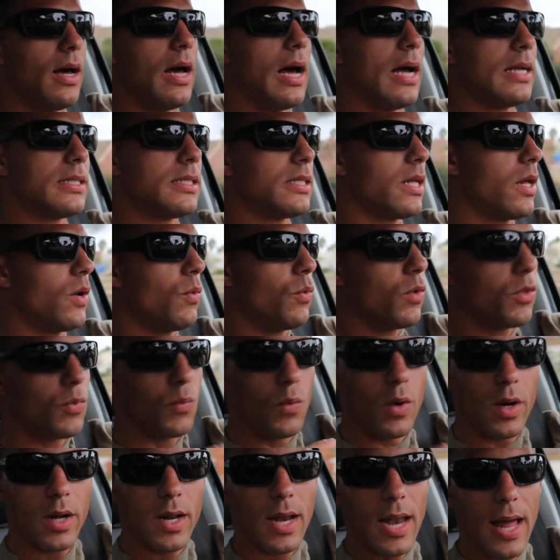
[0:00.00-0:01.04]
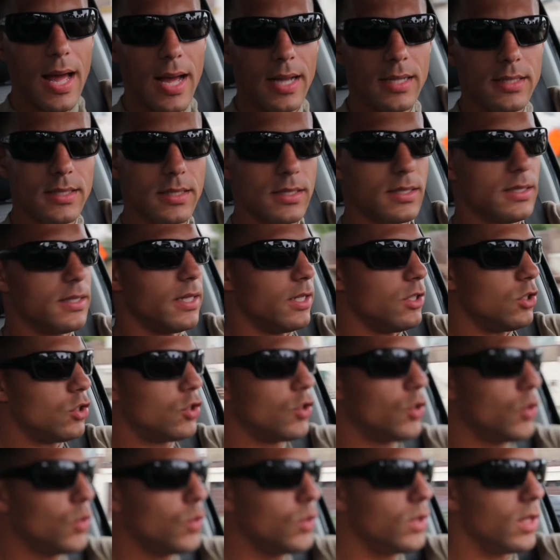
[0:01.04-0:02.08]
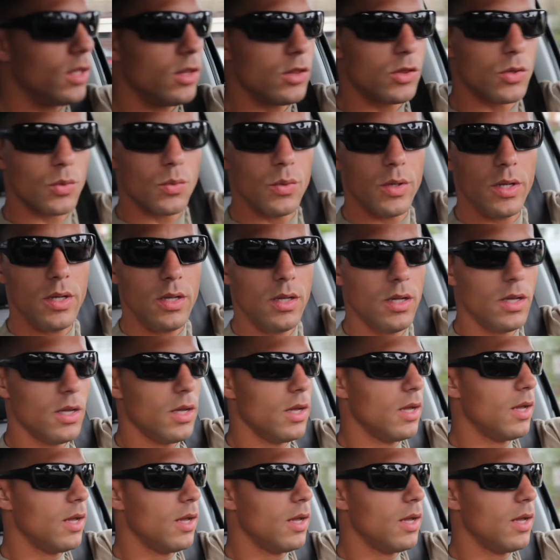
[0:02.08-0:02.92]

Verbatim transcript: I started with one class, then two, then three,